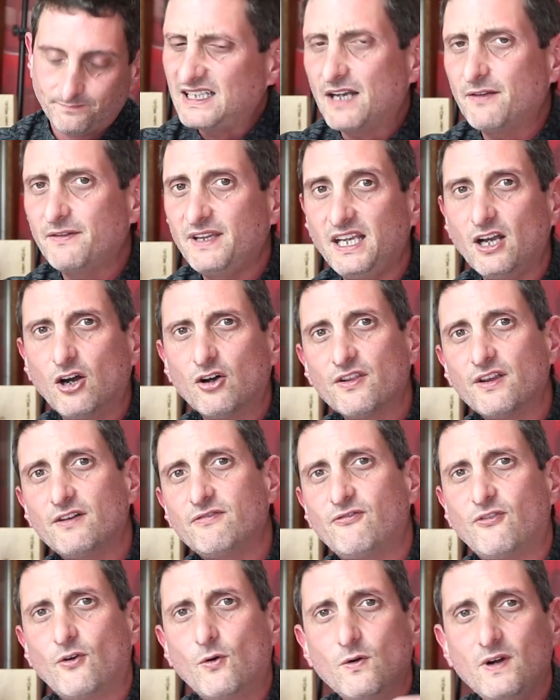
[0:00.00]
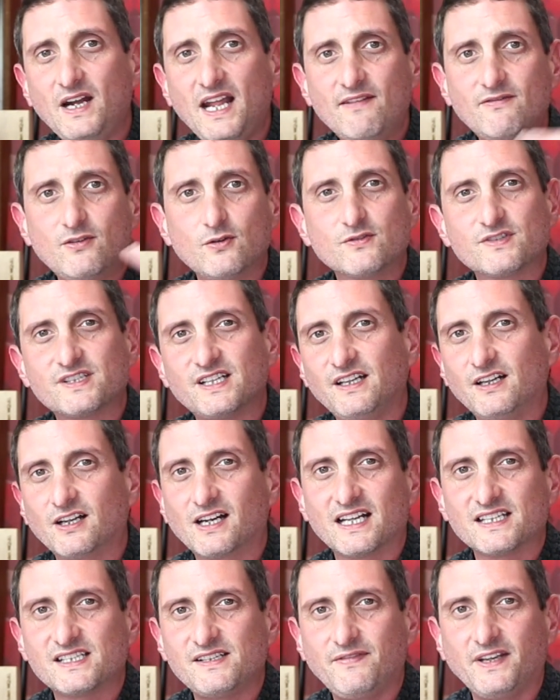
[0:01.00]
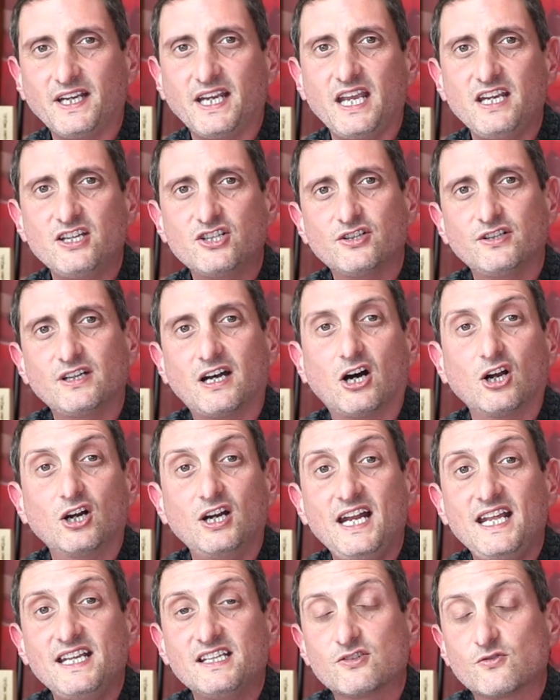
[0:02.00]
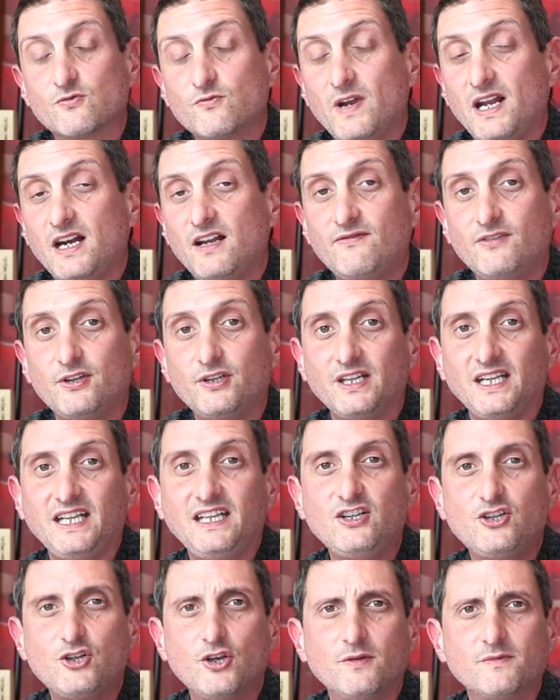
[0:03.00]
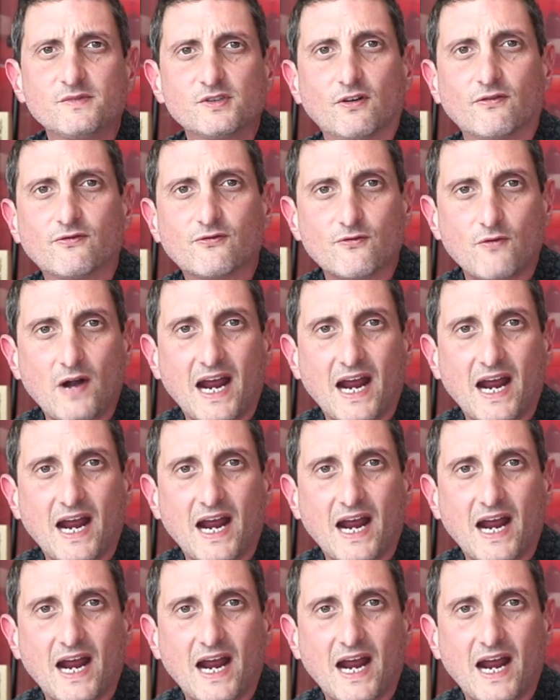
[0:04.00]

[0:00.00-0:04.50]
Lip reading: Now, the other 4 levels in the classification are less relevant in terms of